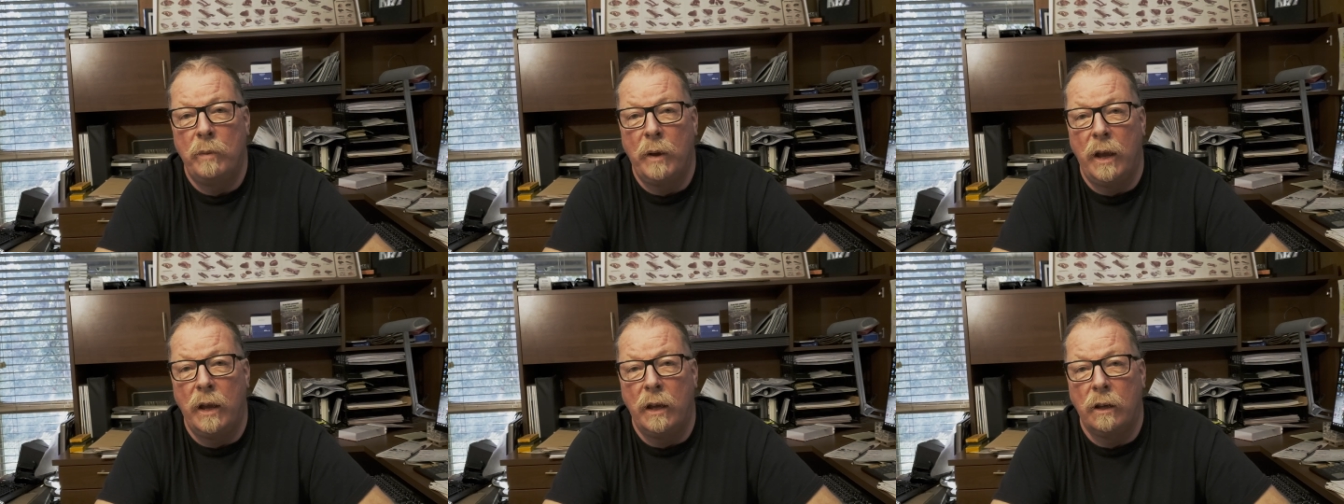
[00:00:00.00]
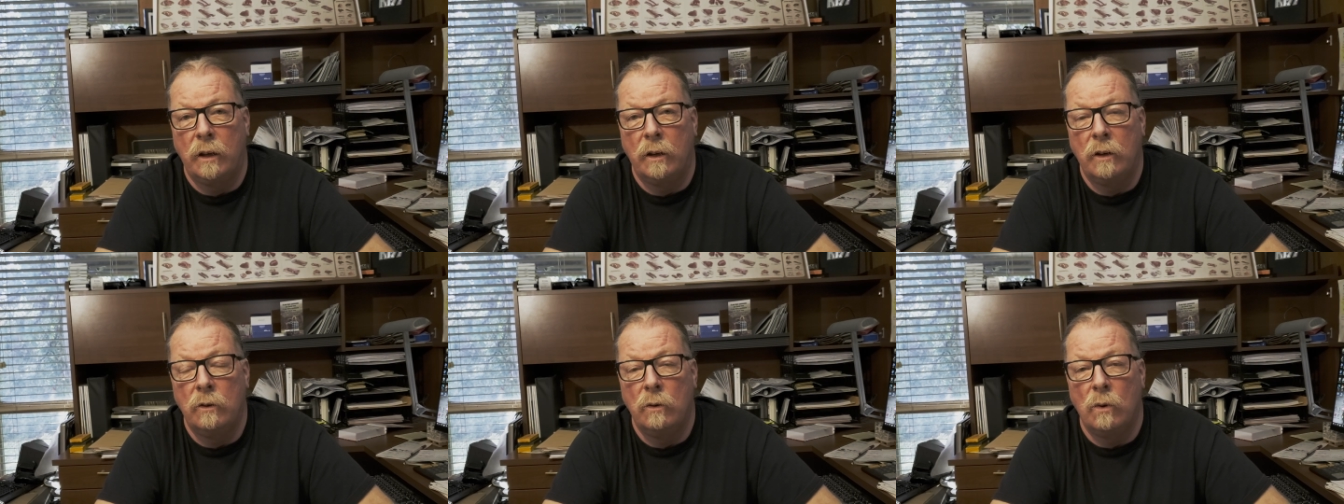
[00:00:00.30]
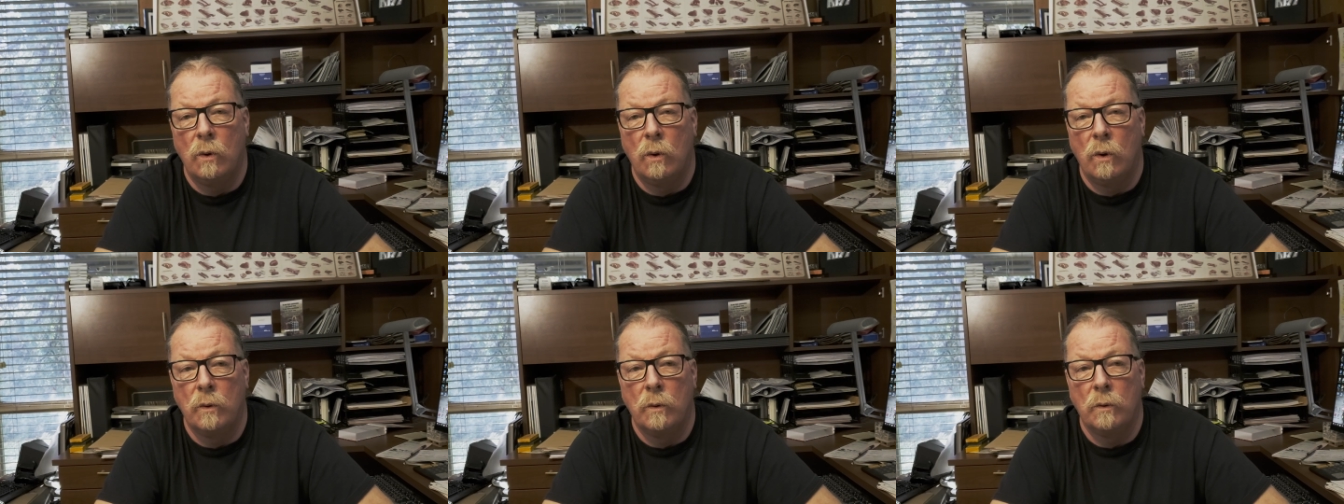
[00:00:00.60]
bacon
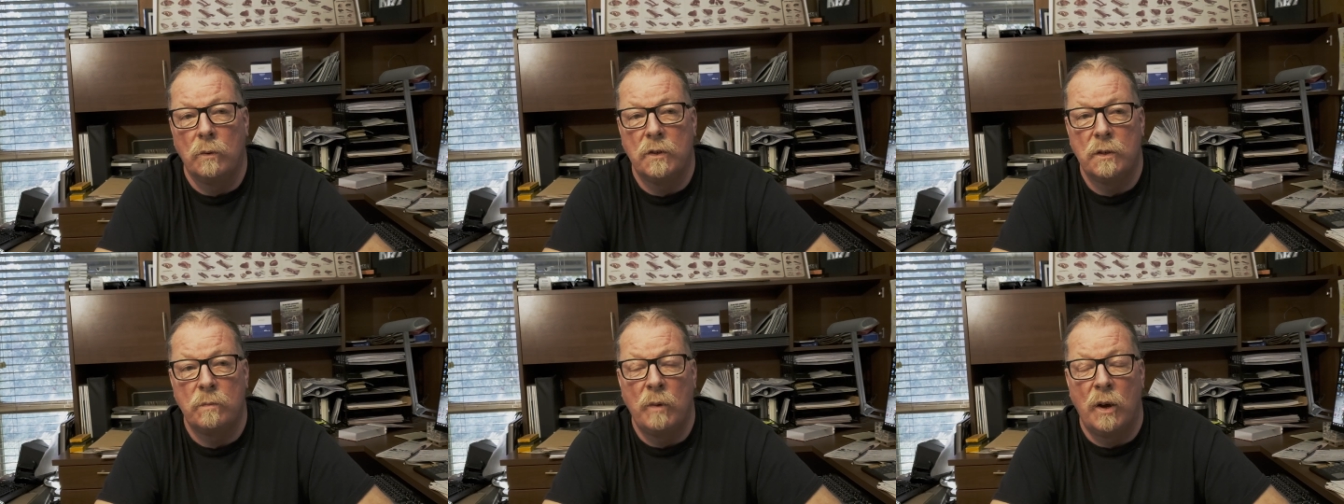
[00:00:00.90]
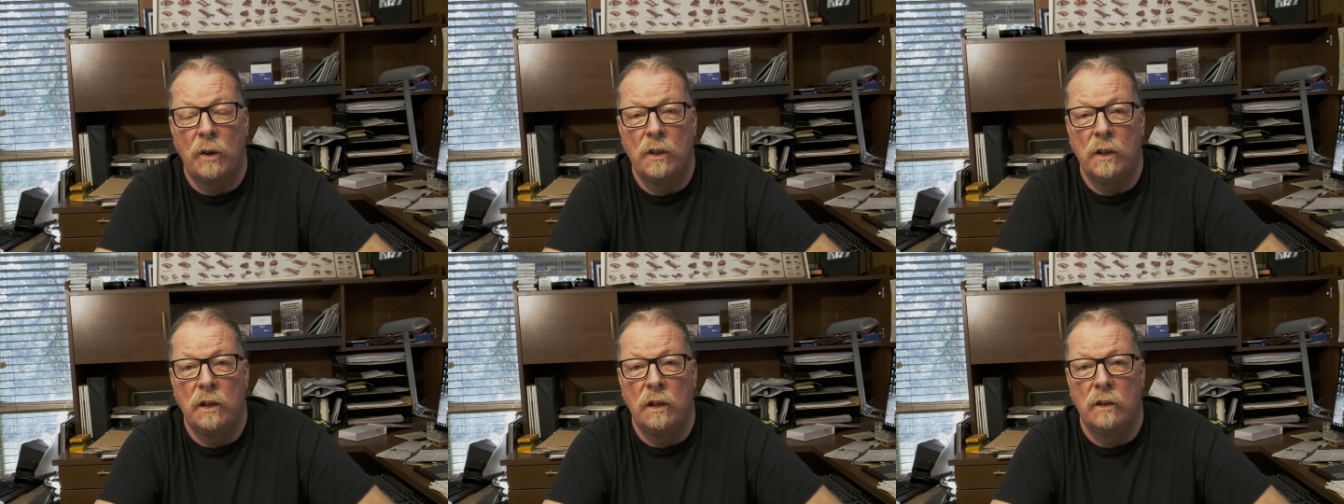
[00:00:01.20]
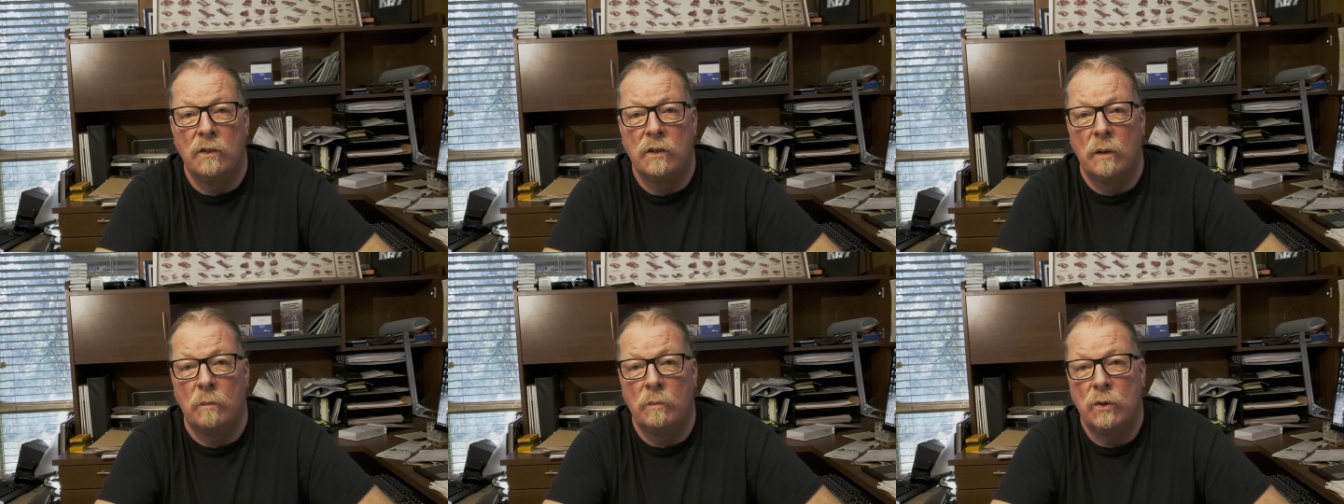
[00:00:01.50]
or smothered
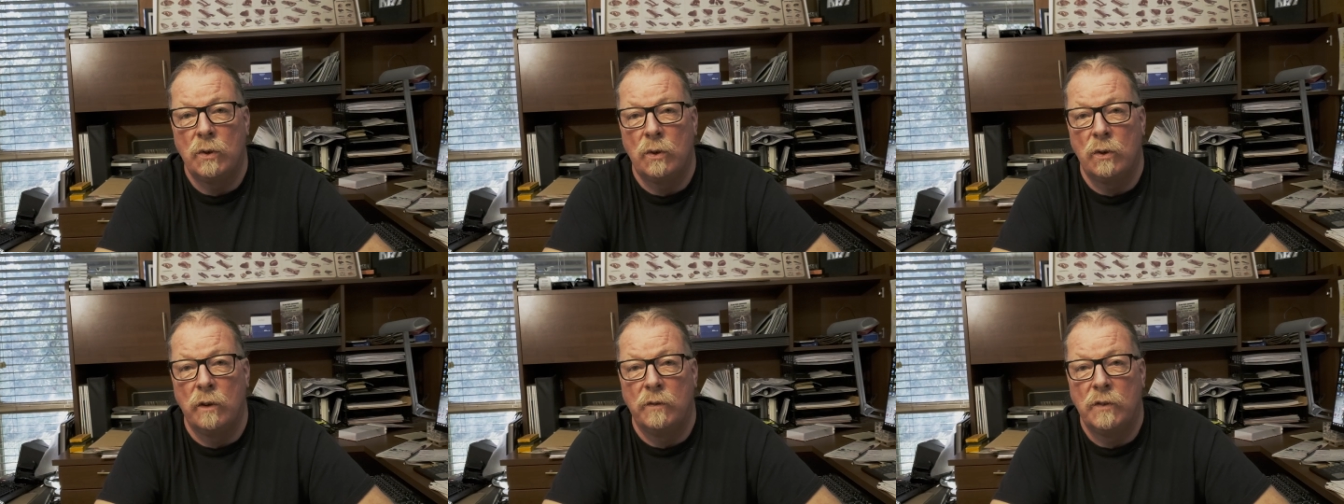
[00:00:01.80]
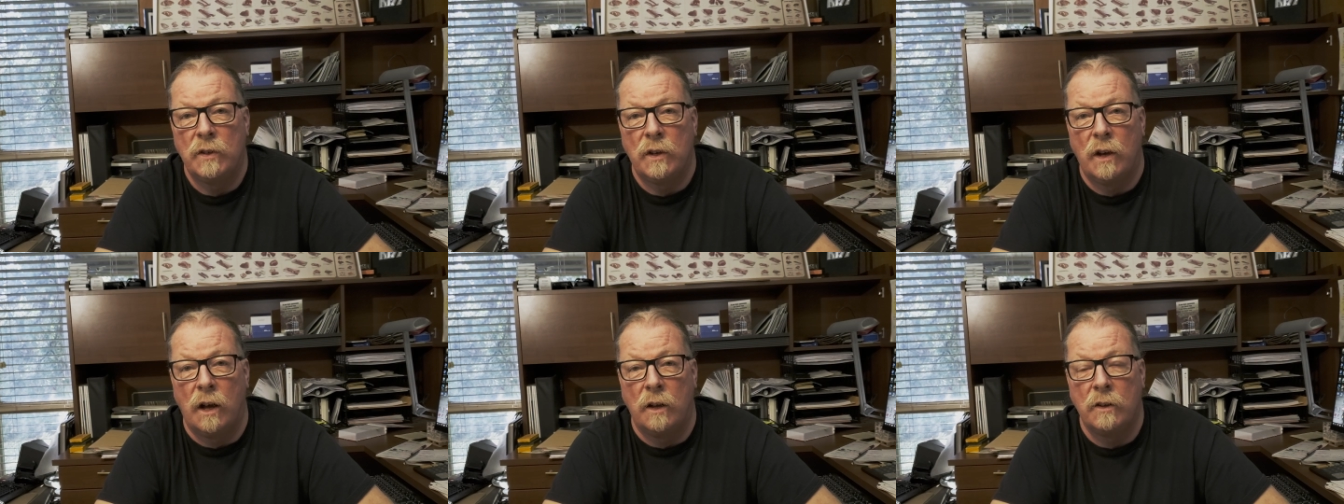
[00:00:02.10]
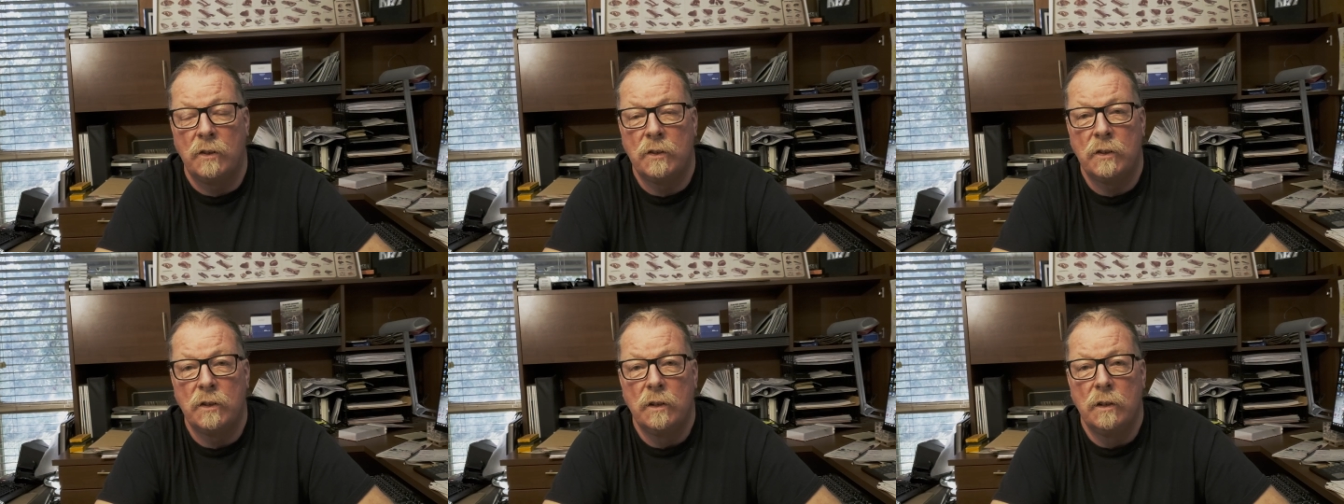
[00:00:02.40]
in some sort of
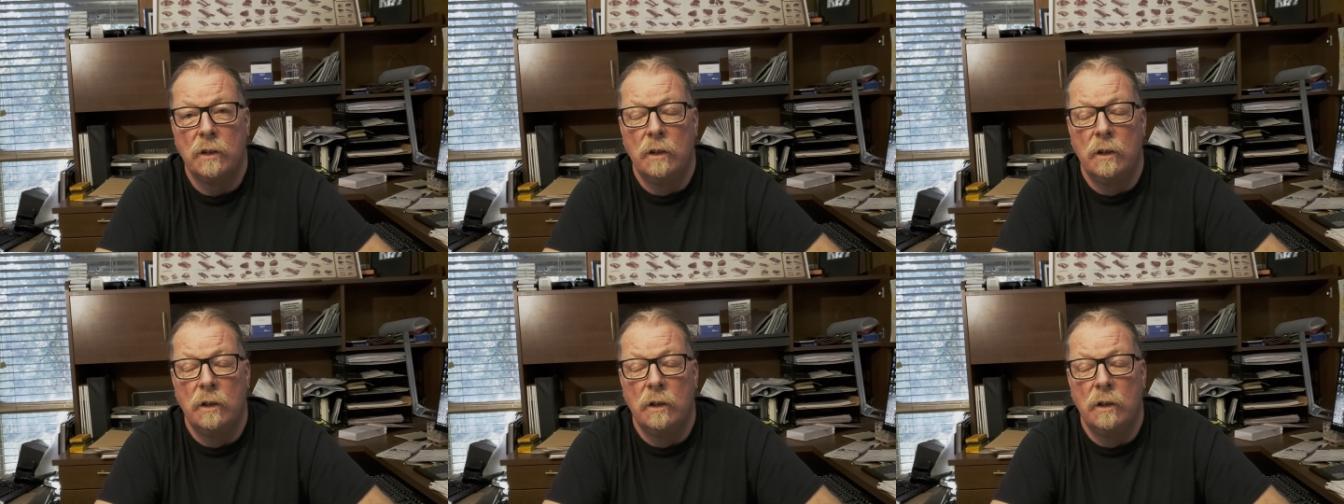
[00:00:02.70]
sauce.